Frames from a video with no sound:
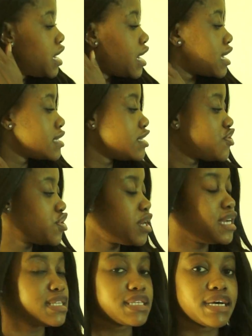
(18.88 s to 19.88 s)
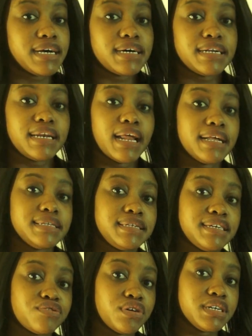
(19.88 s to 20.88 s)
Hexestrol is a
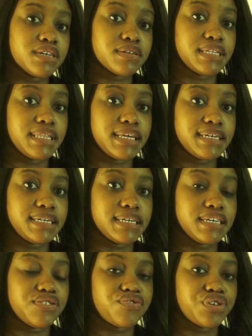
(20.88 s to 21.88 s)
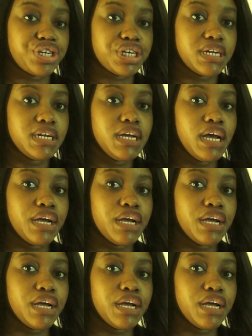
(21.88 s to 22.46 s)
non-steroidal synthetic estrogen